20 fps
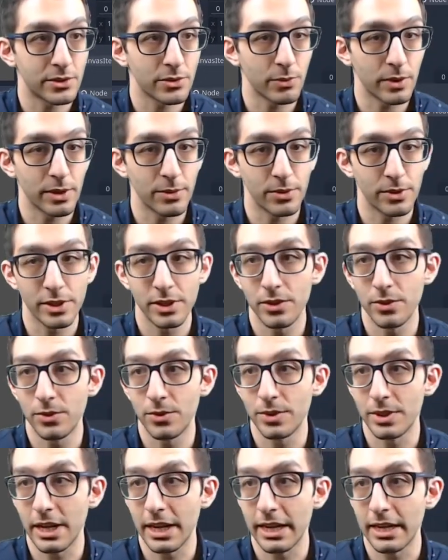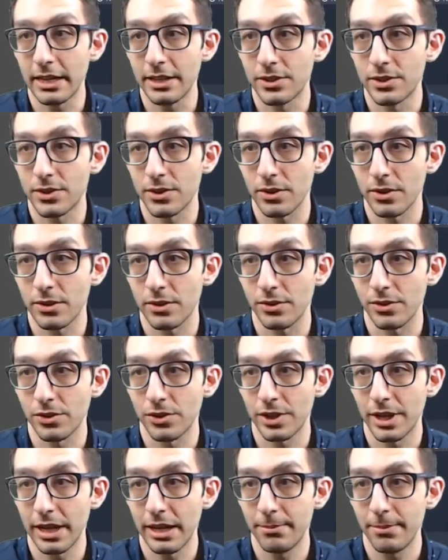we will use a circle
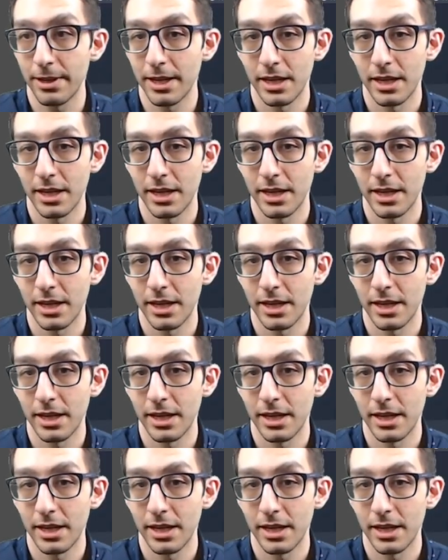shape.